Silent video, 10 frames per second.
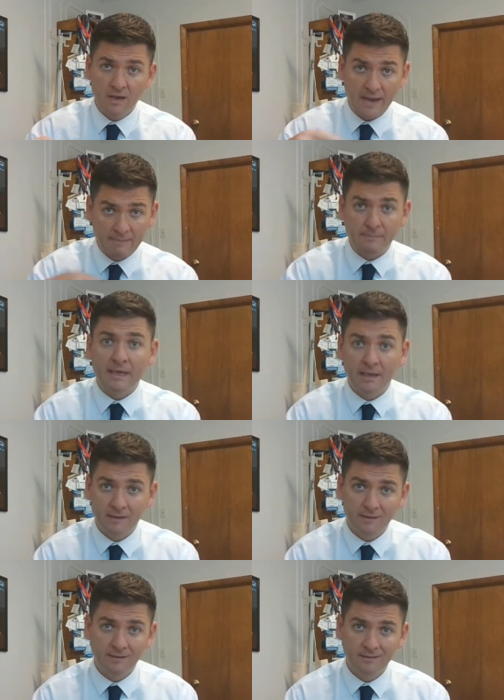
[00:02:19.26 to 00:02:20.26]
and me,
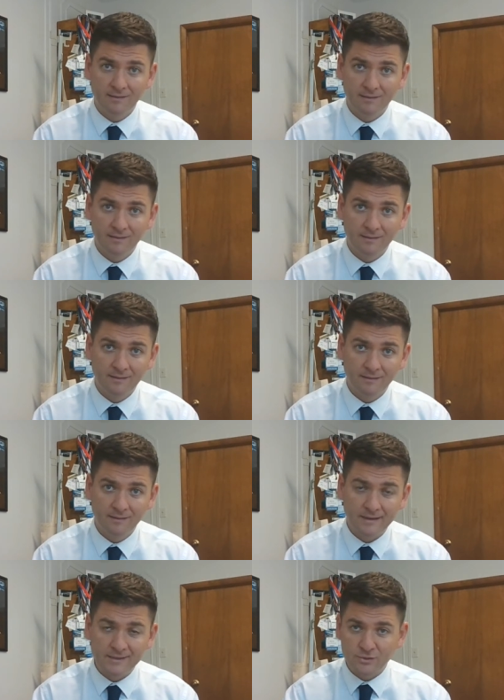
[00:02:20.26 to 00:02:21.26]

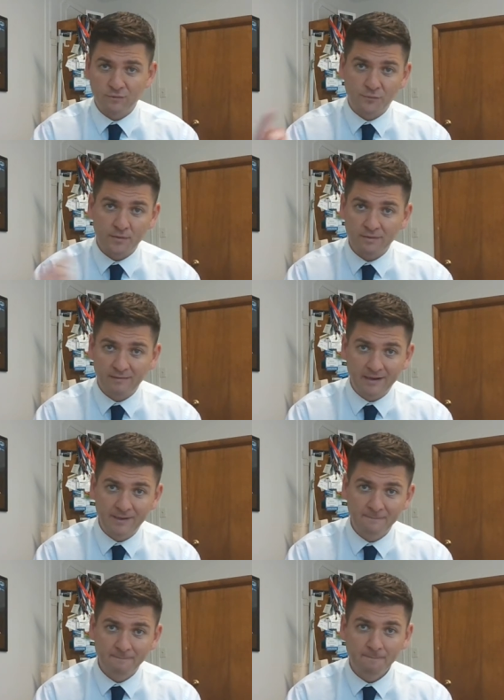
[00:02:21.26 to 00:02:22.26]
and so forth,
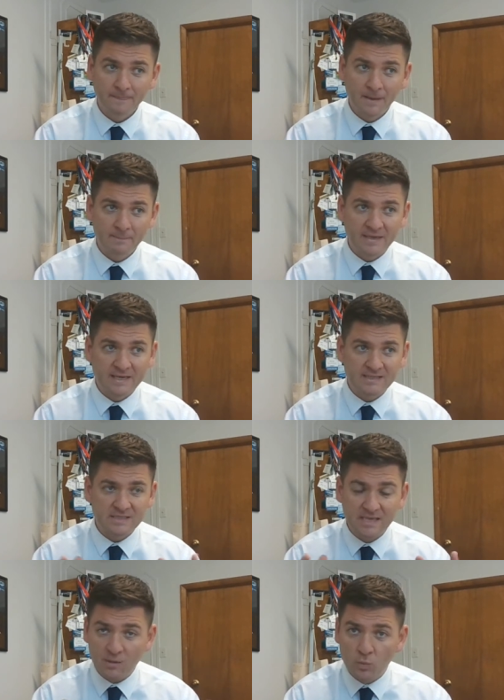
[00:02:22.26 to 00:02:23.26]
right? Because
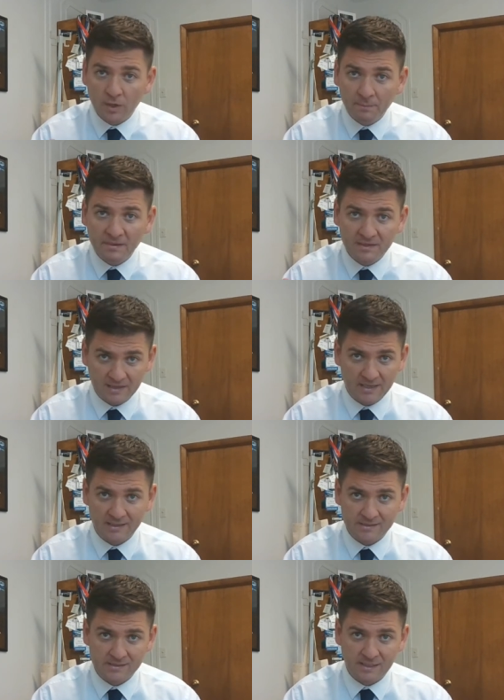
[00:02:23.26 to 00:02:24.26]
there will be
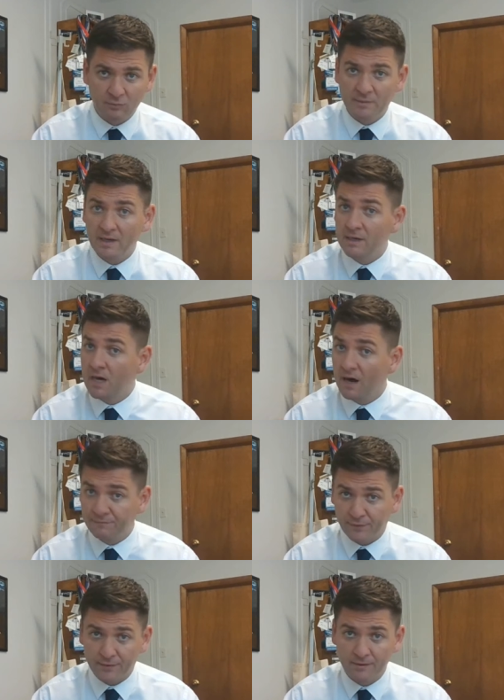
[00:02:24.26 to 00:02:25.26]
things that will be
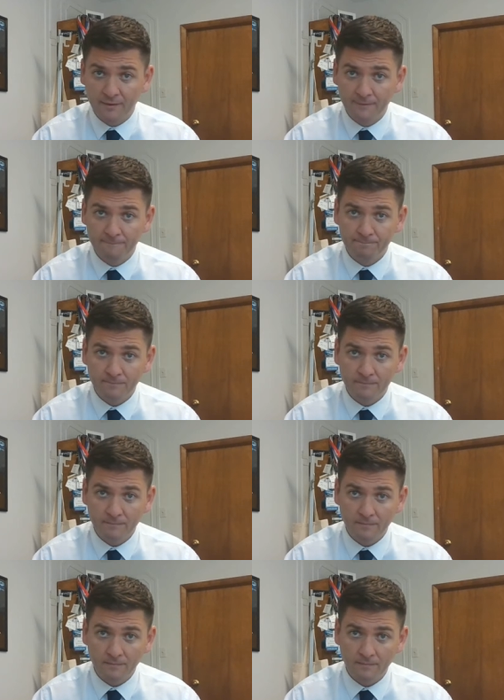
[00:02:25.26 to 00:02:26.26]
uncovered.
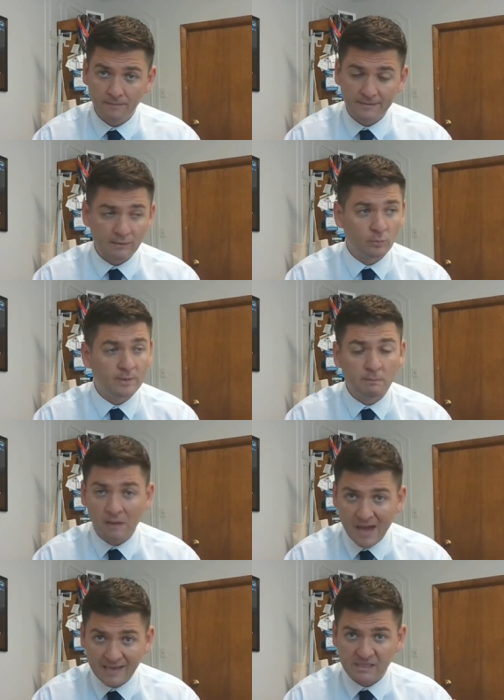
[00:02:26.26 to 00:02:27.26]
There will be
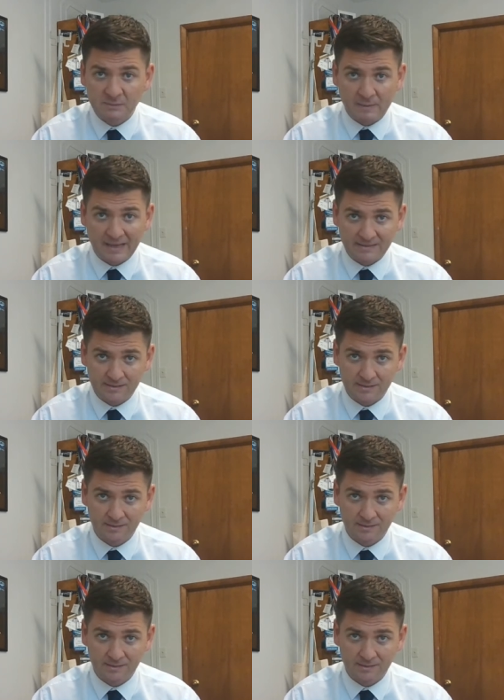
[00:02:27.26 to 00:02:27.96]
blind spots